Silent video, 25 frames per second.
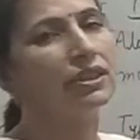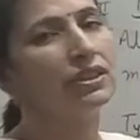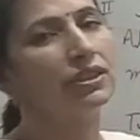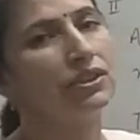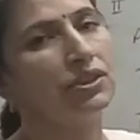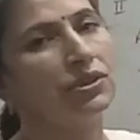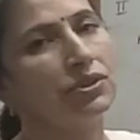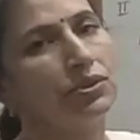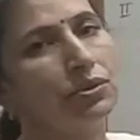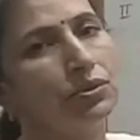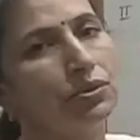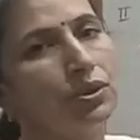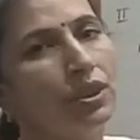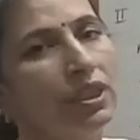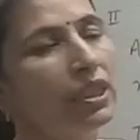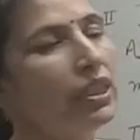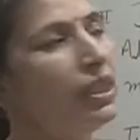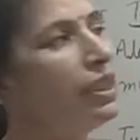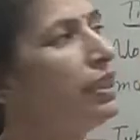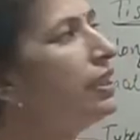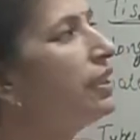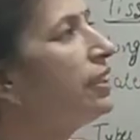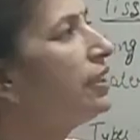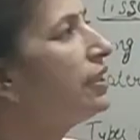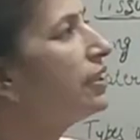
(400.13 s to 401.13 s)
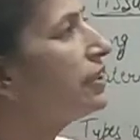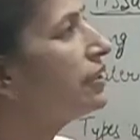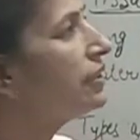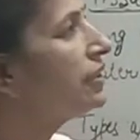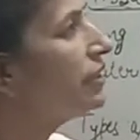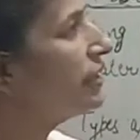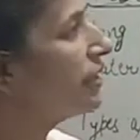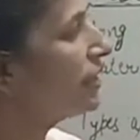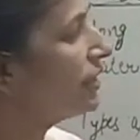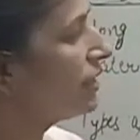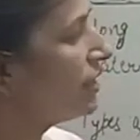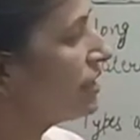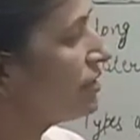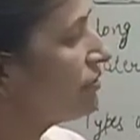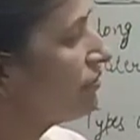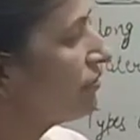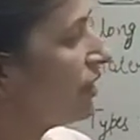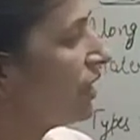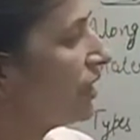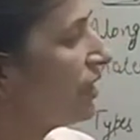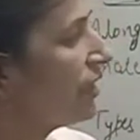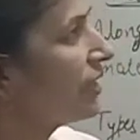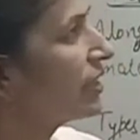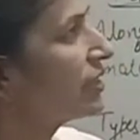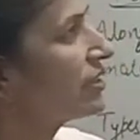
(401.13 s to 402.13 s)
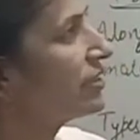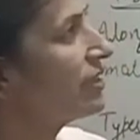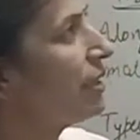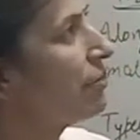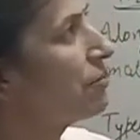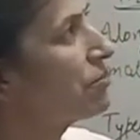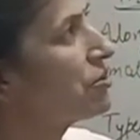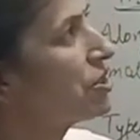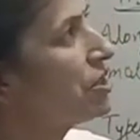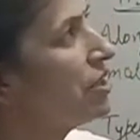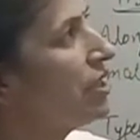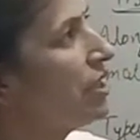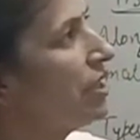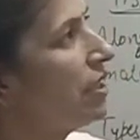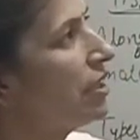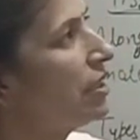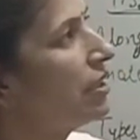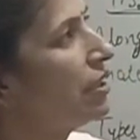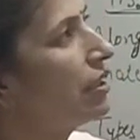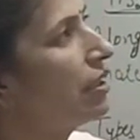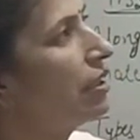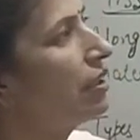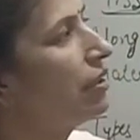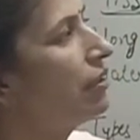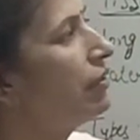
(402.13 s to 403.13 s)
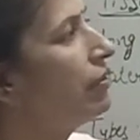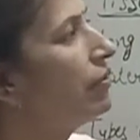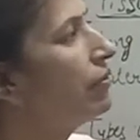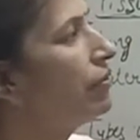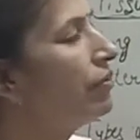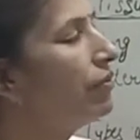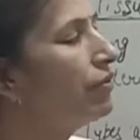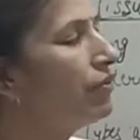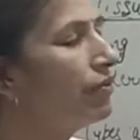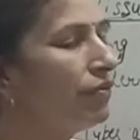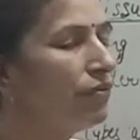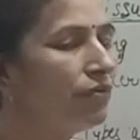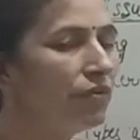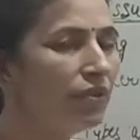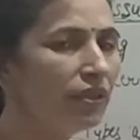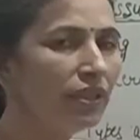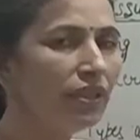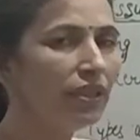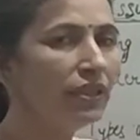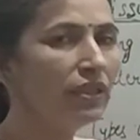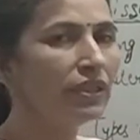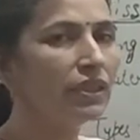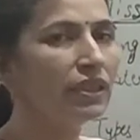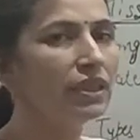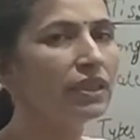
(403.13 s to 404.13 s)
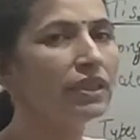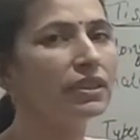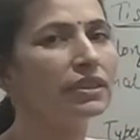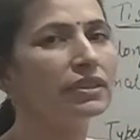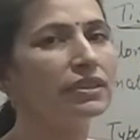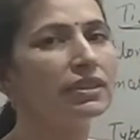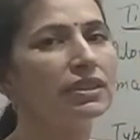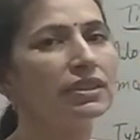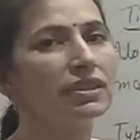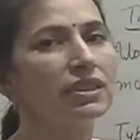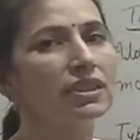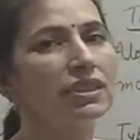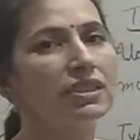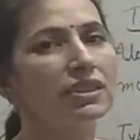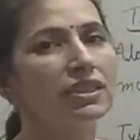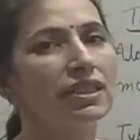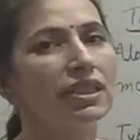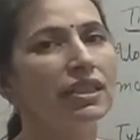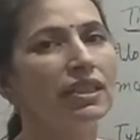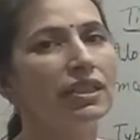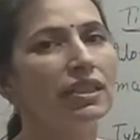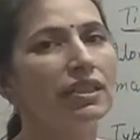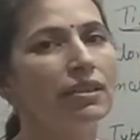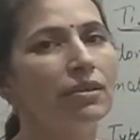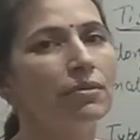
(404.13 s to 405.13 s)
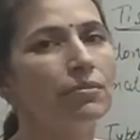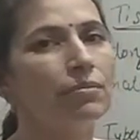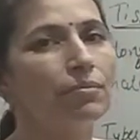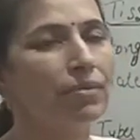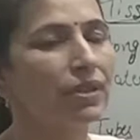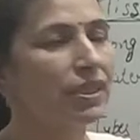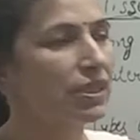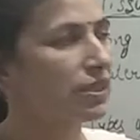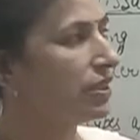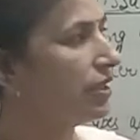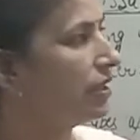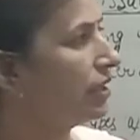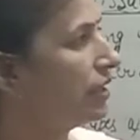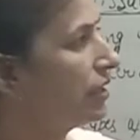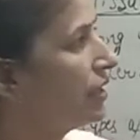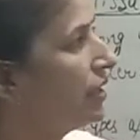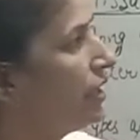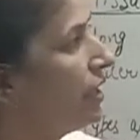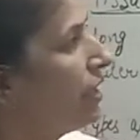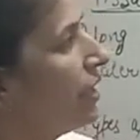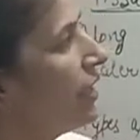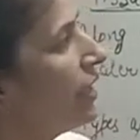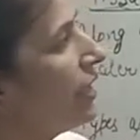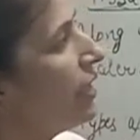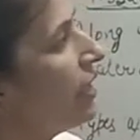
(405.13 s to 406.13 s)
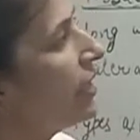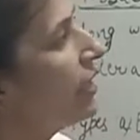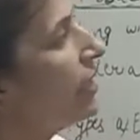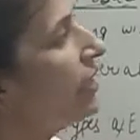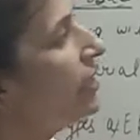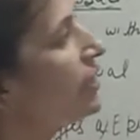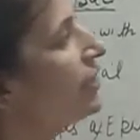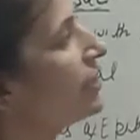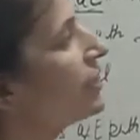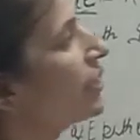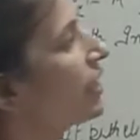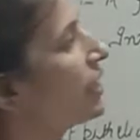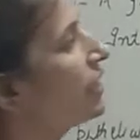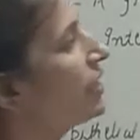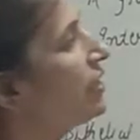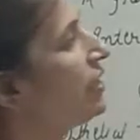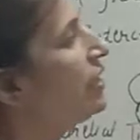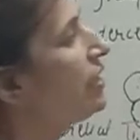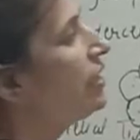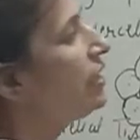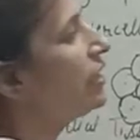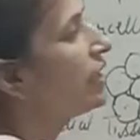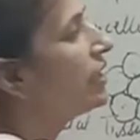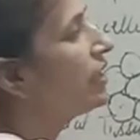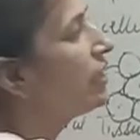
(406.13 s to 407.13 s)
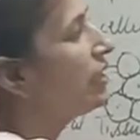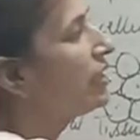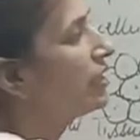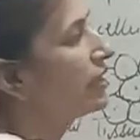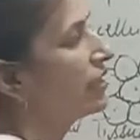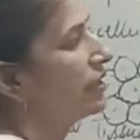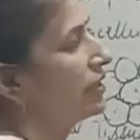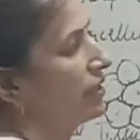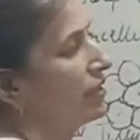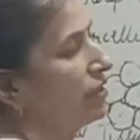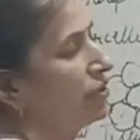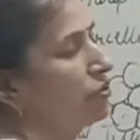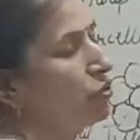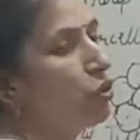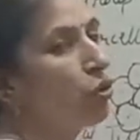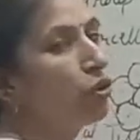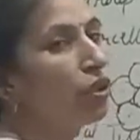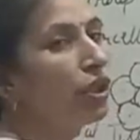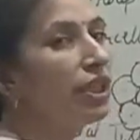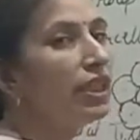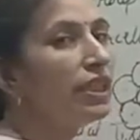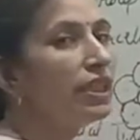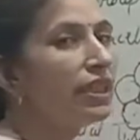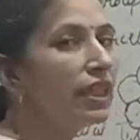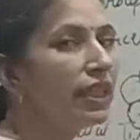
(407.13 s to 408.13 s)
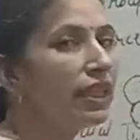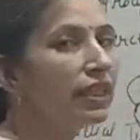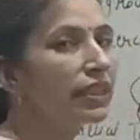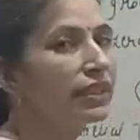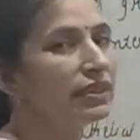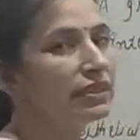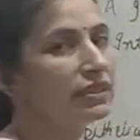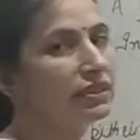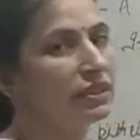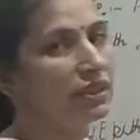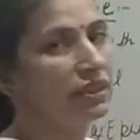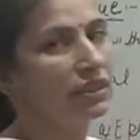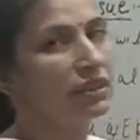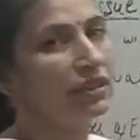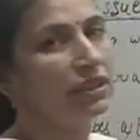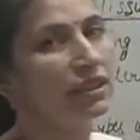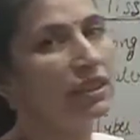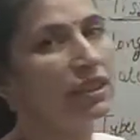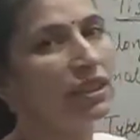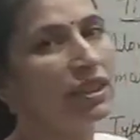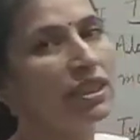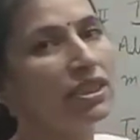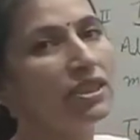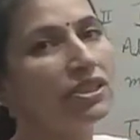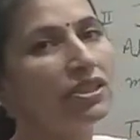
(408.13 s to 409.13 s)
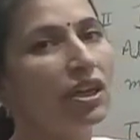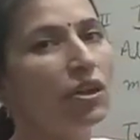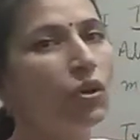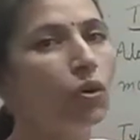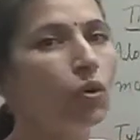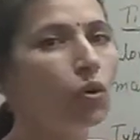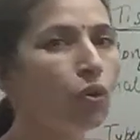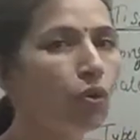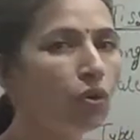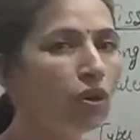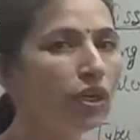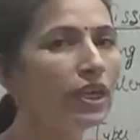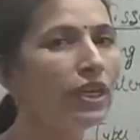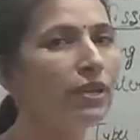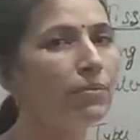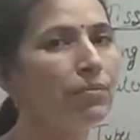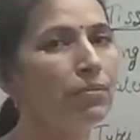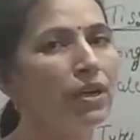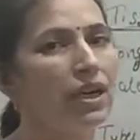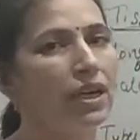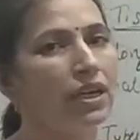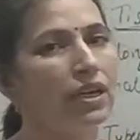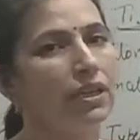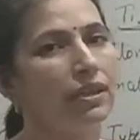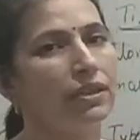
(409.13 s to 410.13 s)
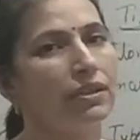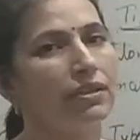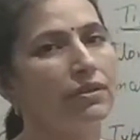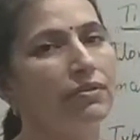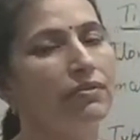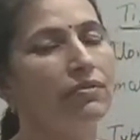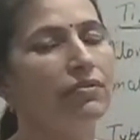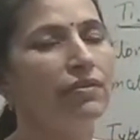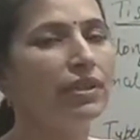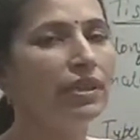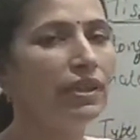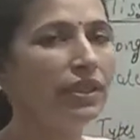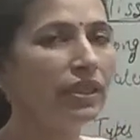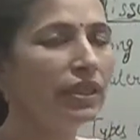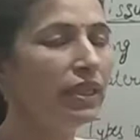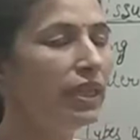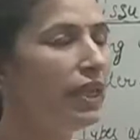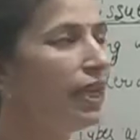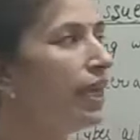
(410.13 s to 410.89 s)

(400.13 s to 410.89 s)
tissue. There is one exceptional where this is the present. Internal ear cochlear region is the only part where